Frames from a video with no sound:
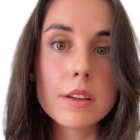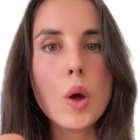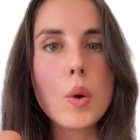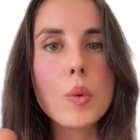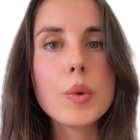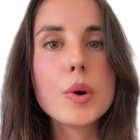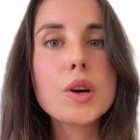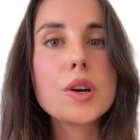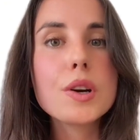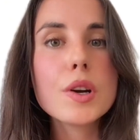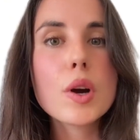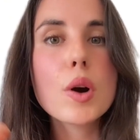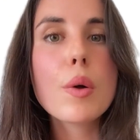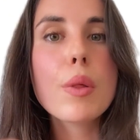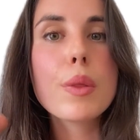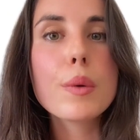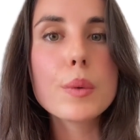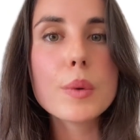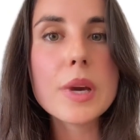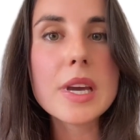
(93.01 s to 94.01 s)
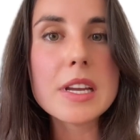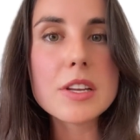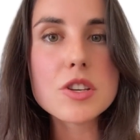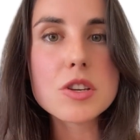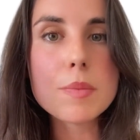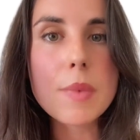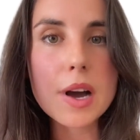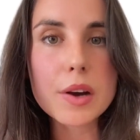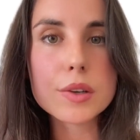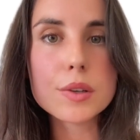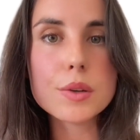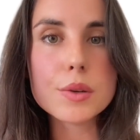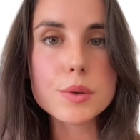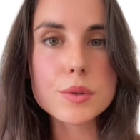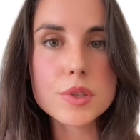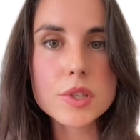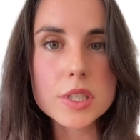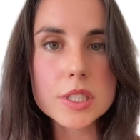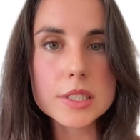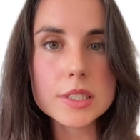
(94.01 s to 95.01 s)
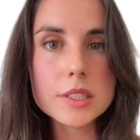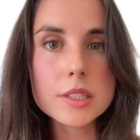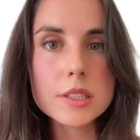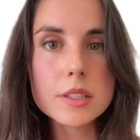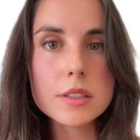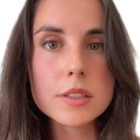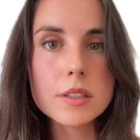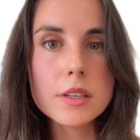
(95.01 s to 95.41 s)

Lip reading: We're gonna go through each macronutrient.